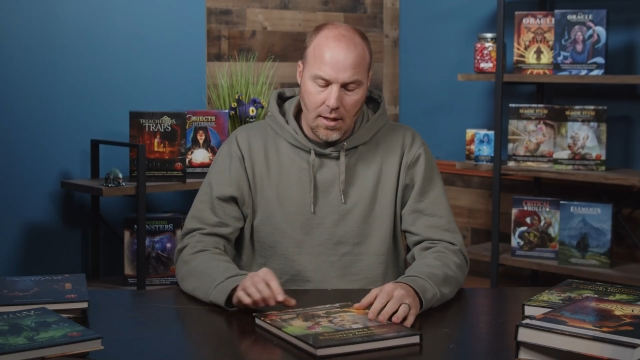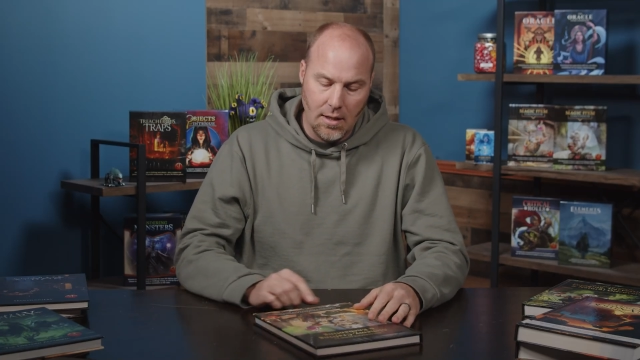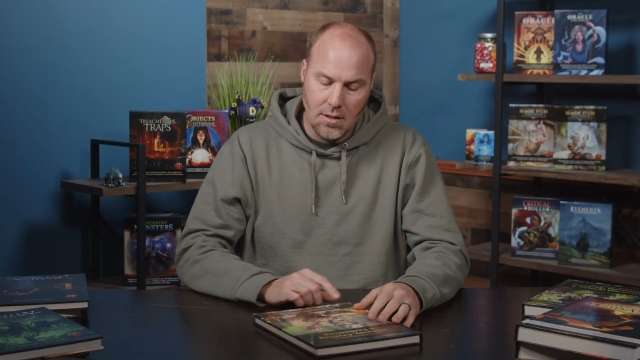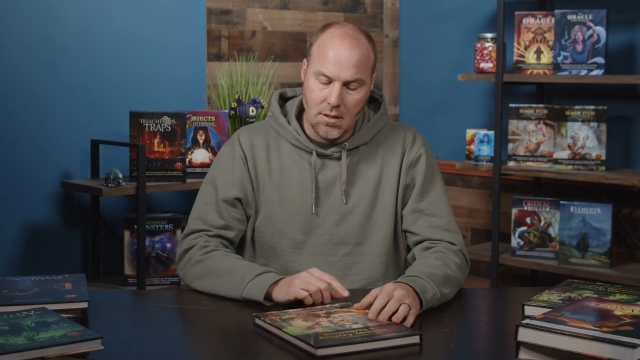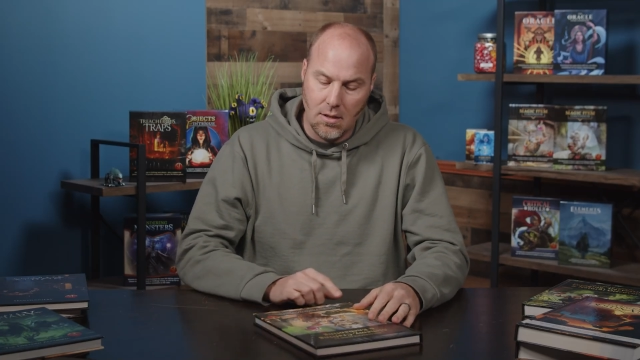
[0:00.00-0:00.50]

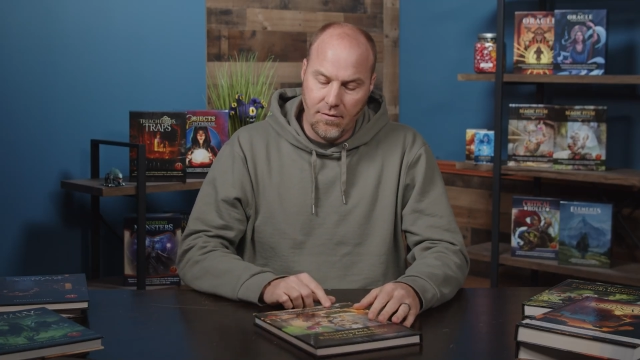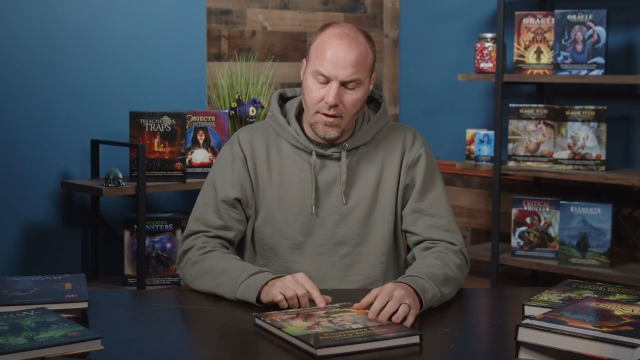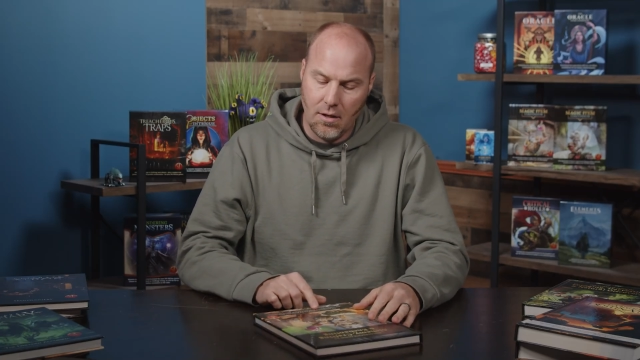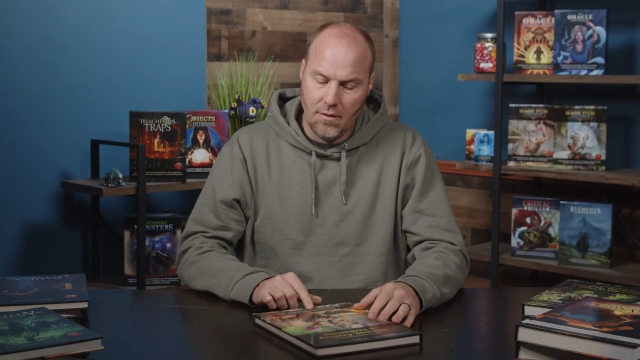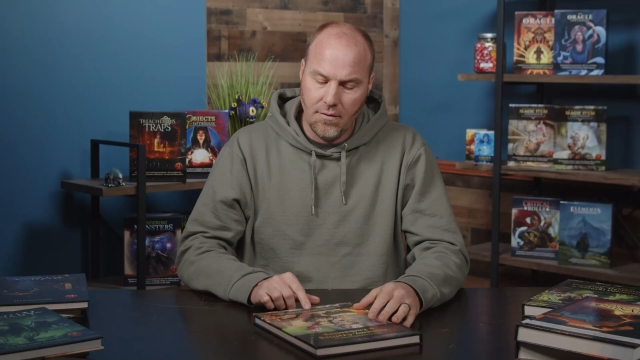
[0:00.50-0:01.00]
It is the
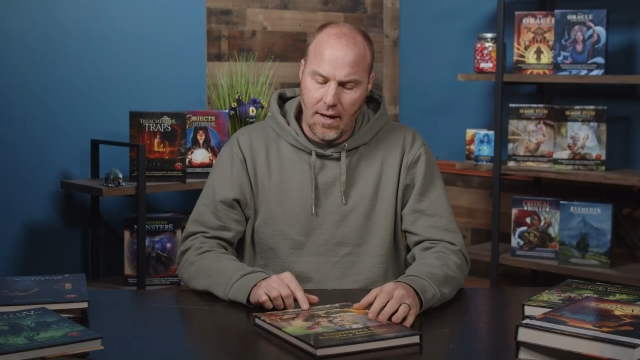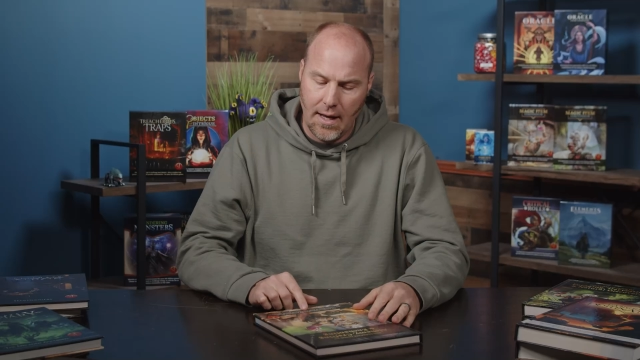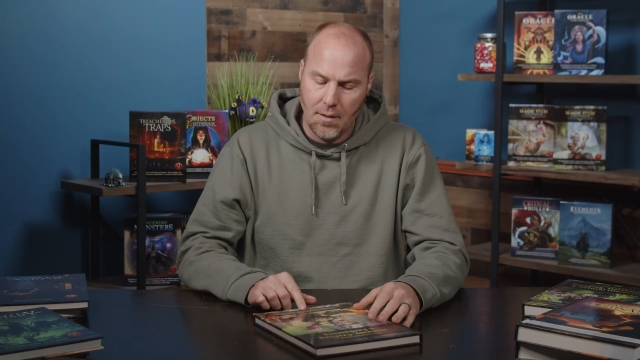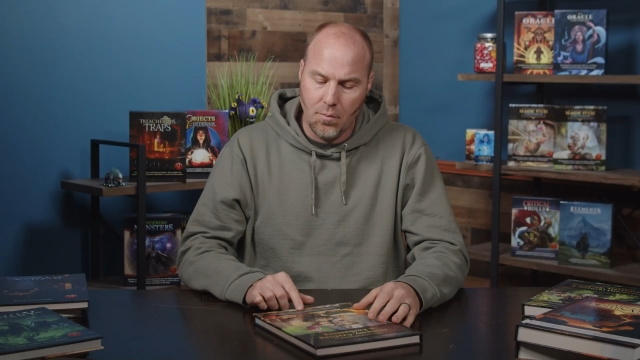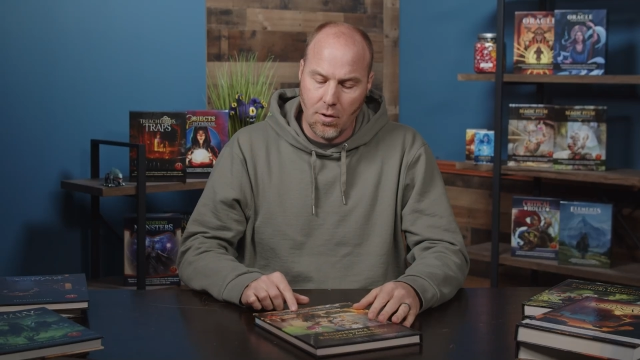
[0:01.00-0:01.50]
definitive
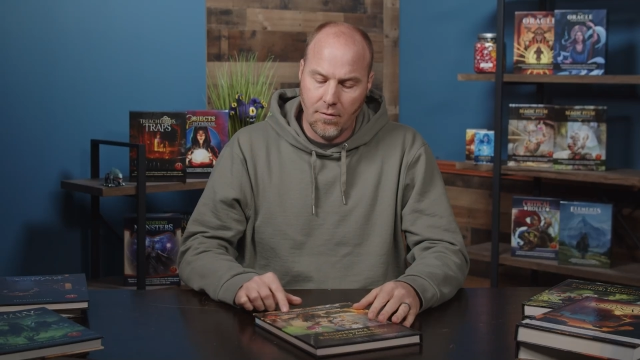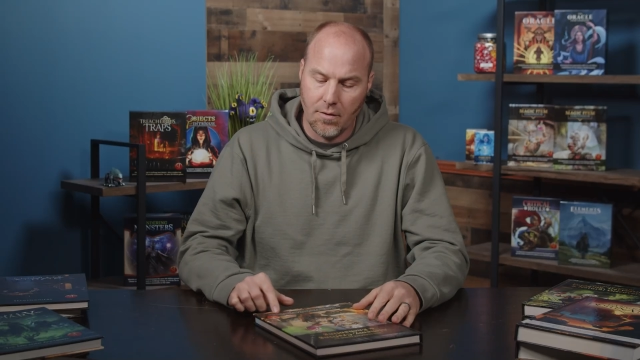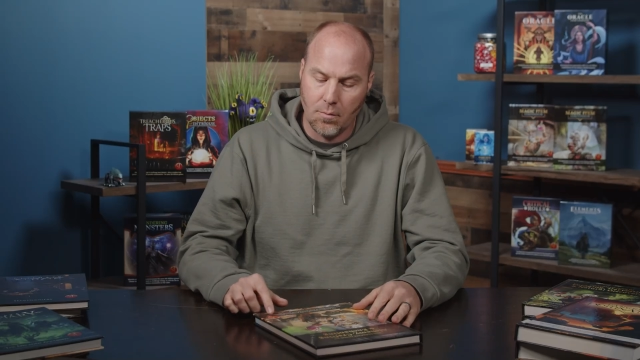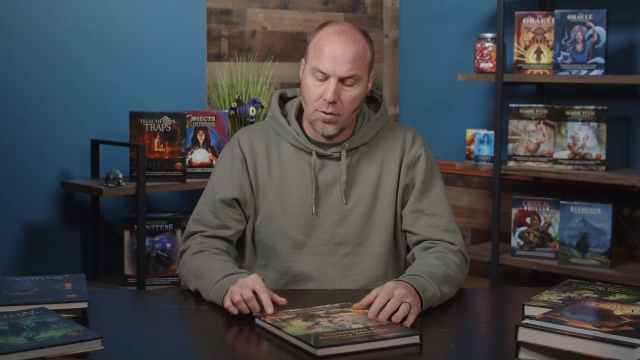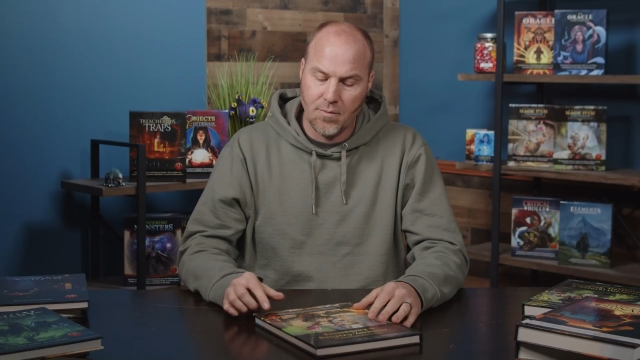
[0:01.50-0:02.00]
handbook
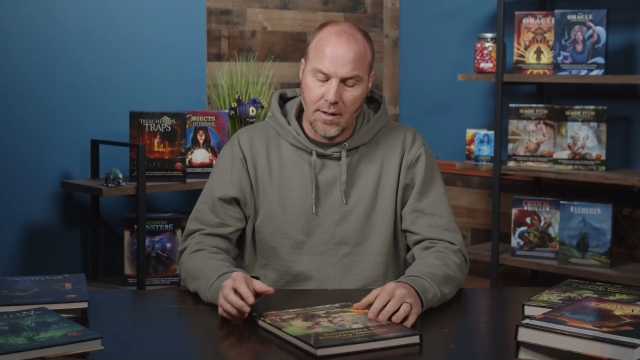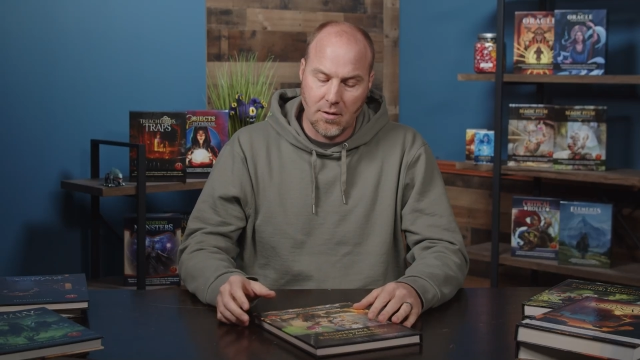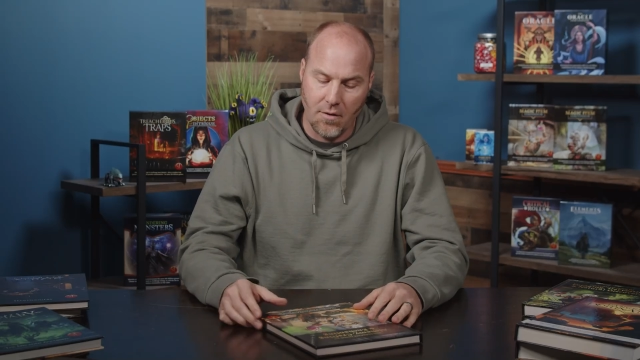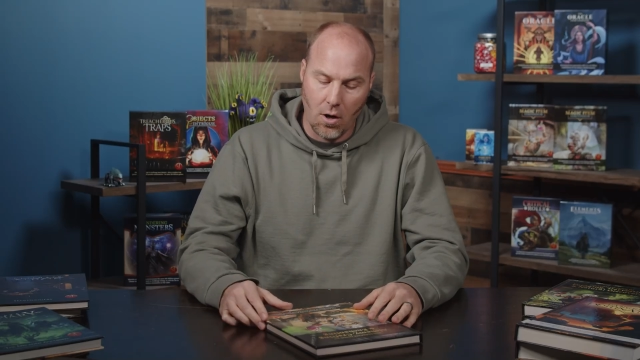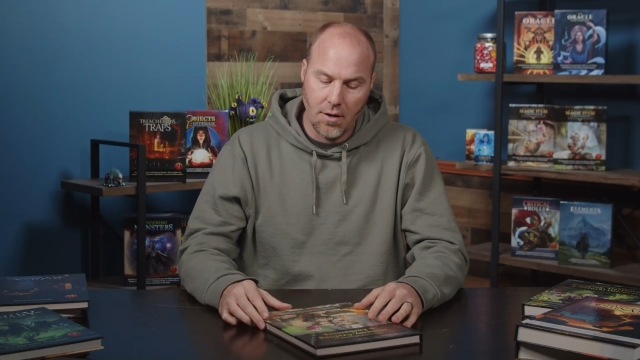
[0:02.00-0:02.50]
for the
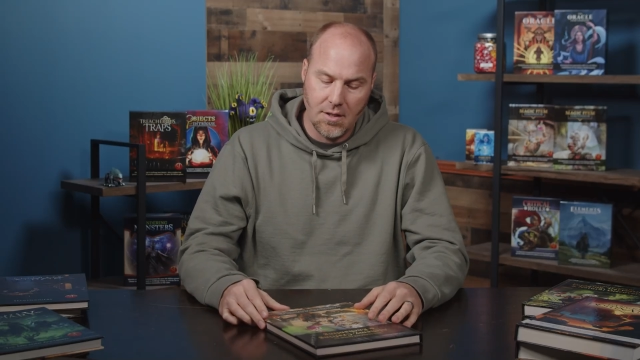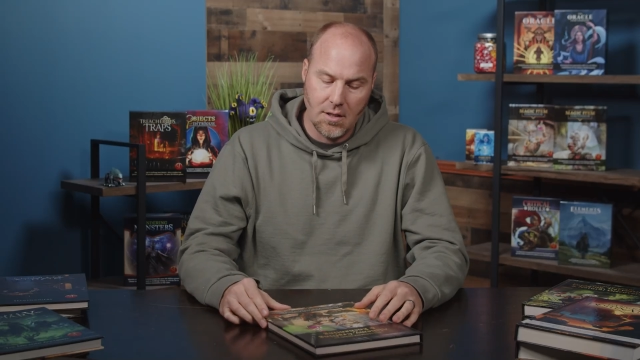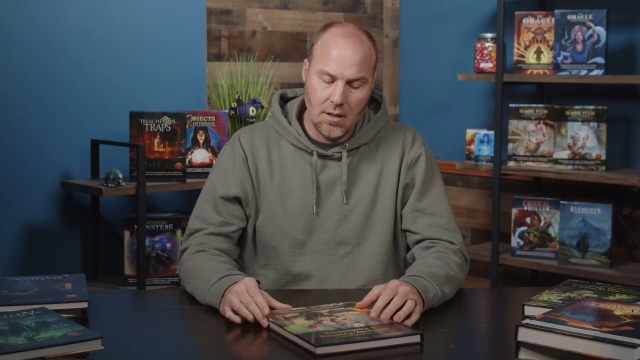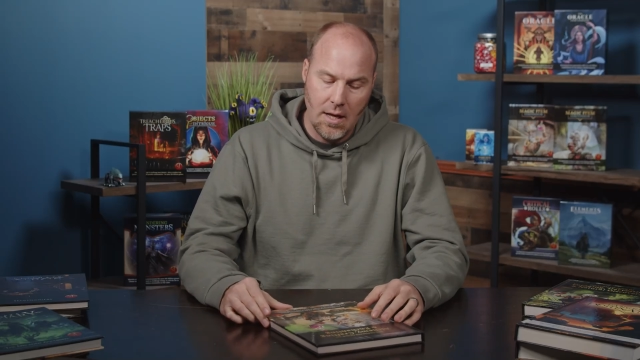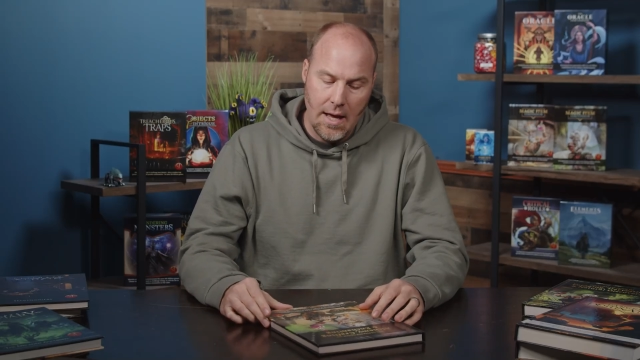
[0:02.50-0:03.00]
prospective
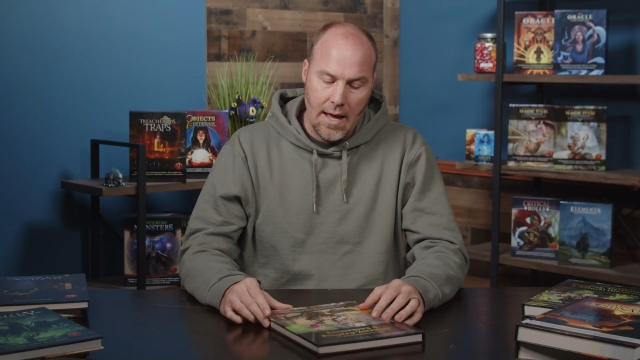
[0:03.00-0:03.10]
artisan